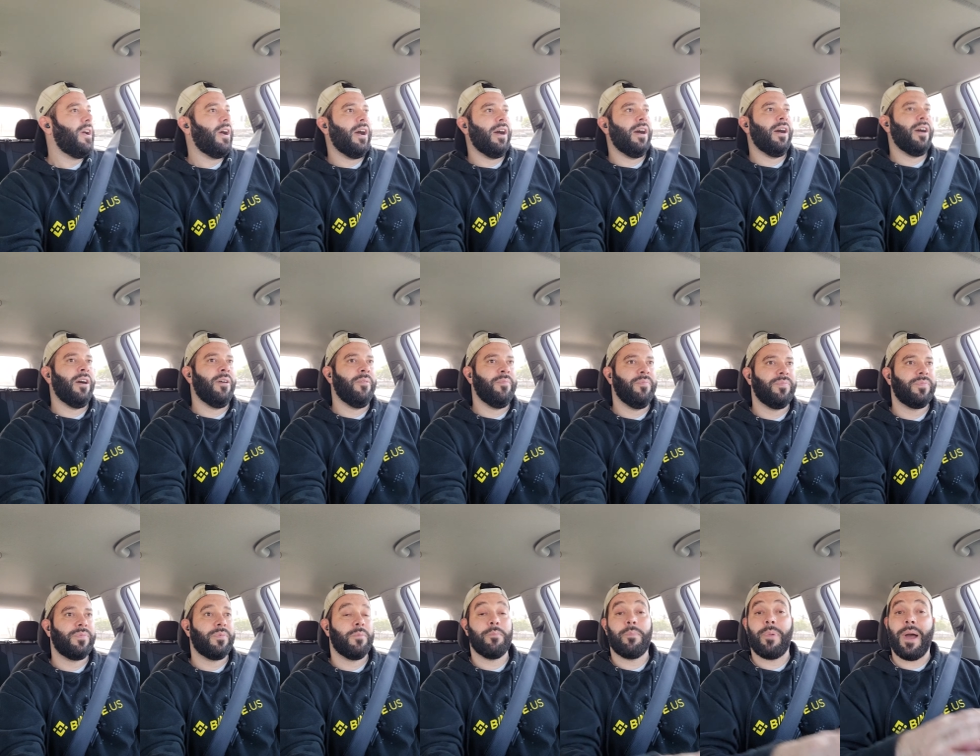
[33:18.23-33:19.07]

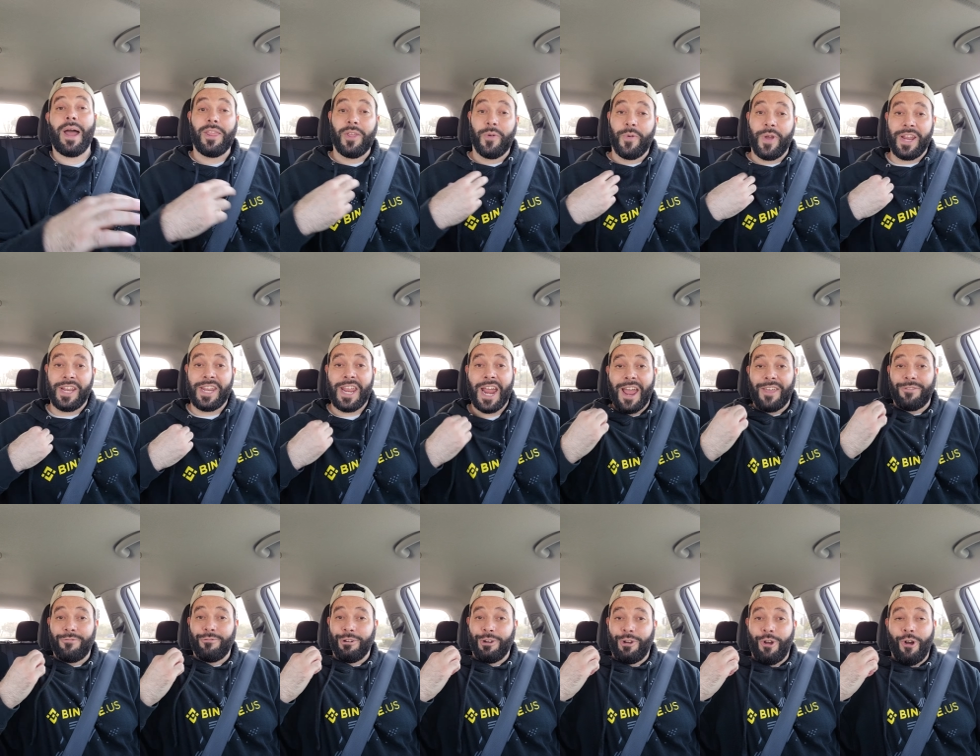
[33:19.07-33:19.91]
um, by the way,
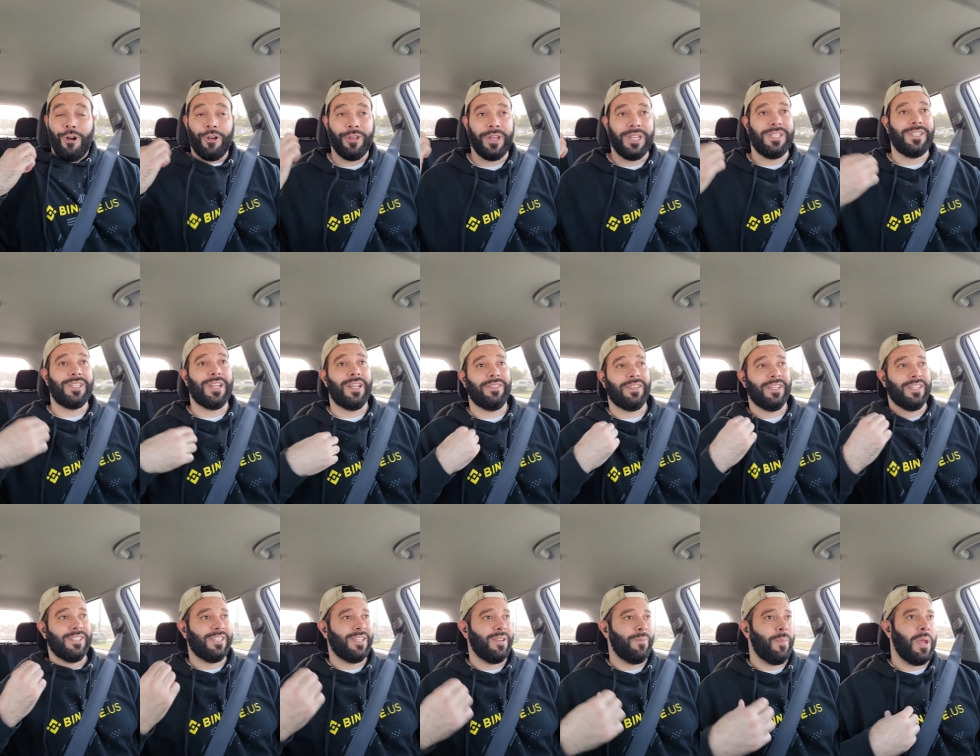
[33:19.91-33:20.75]
Catherine Coley sent
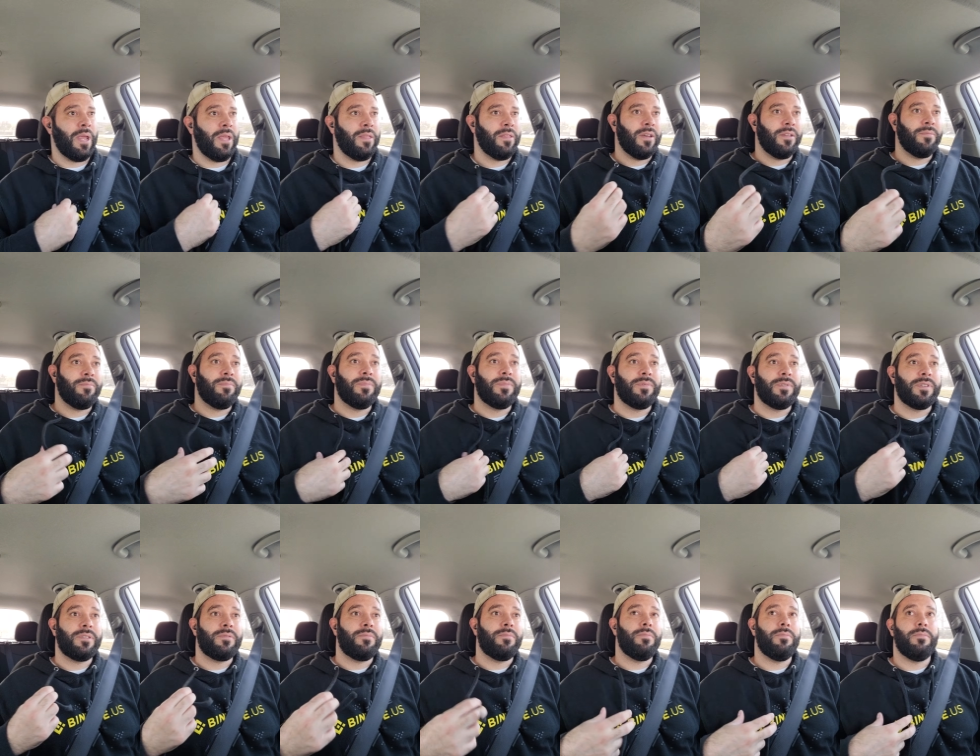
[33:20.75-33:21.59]
this to me, the
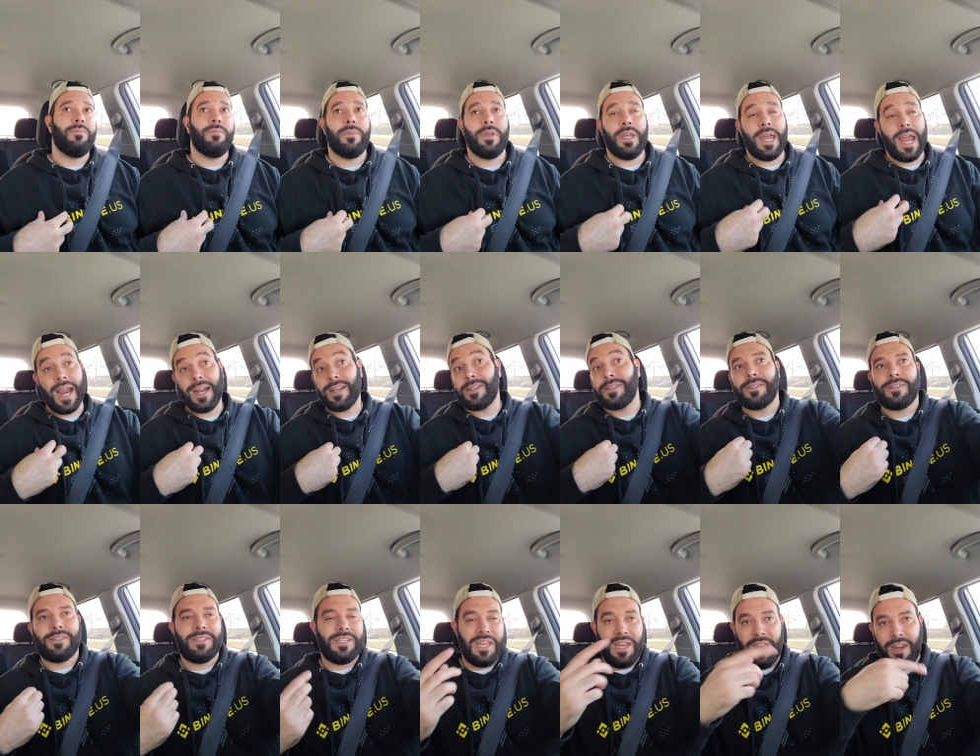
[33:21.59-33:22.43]
the ex
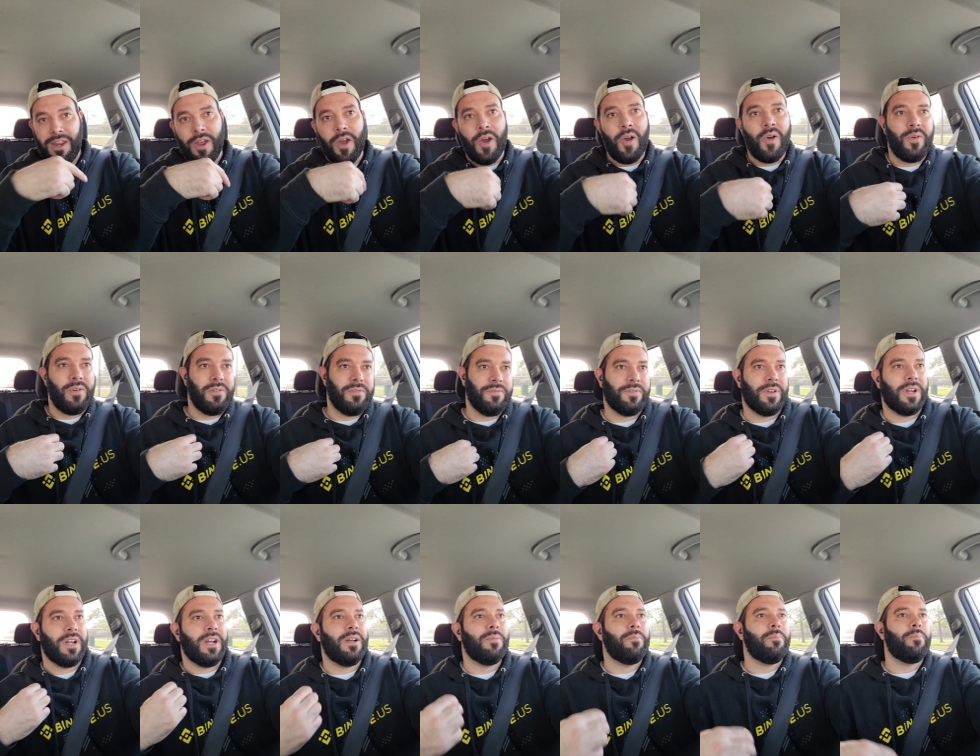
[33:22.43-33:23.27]
CEO of
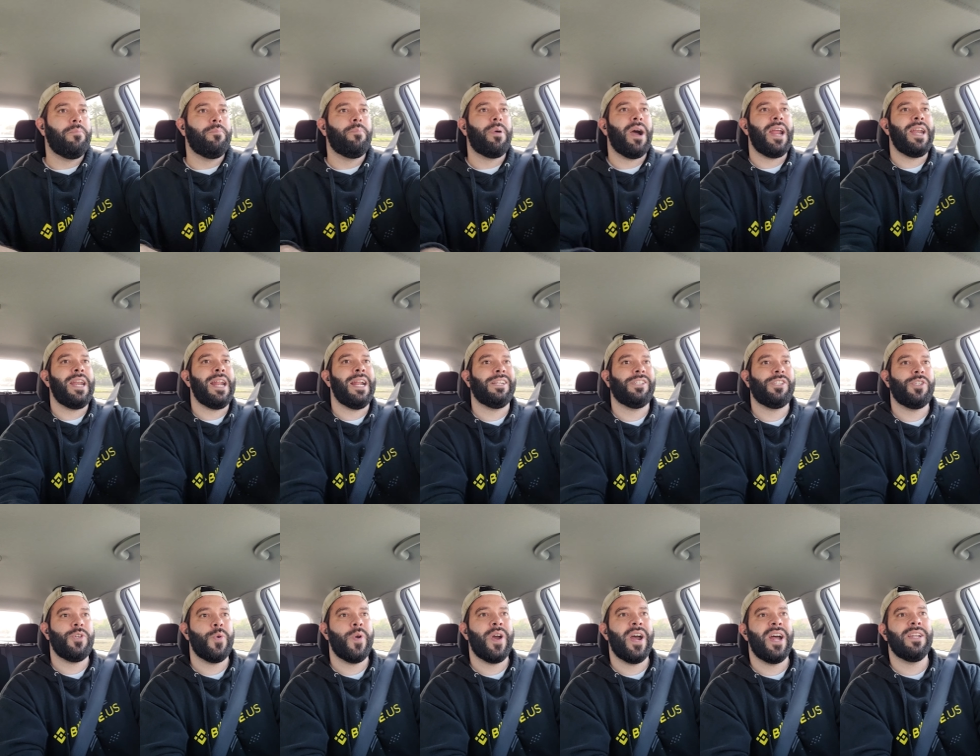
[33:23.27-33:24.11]
uh,
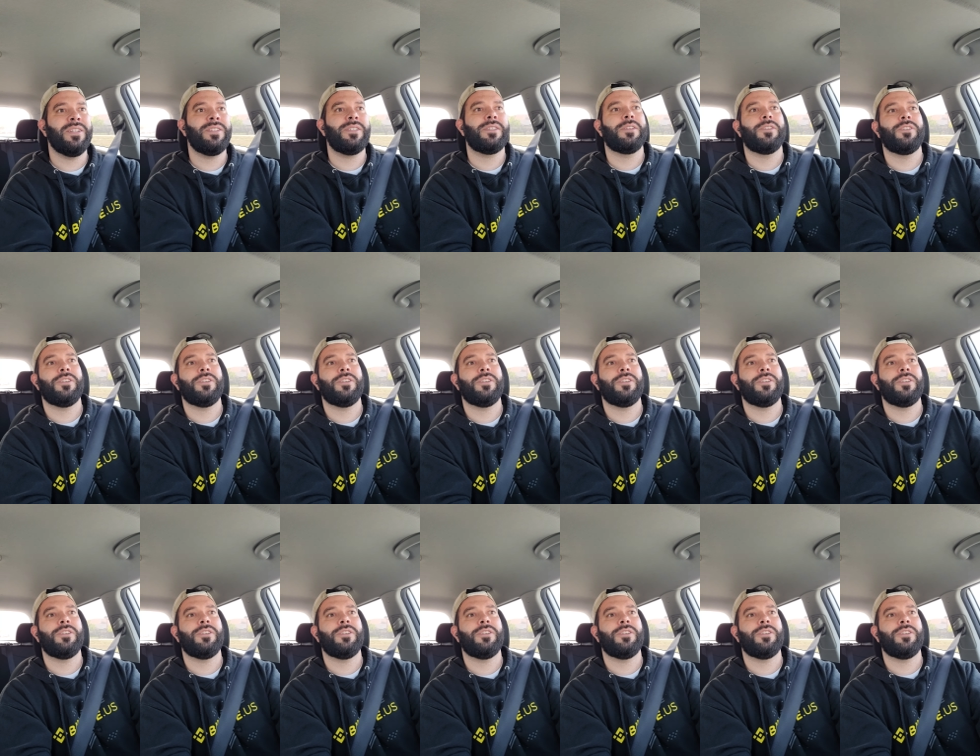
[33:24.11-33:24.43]
Binance US.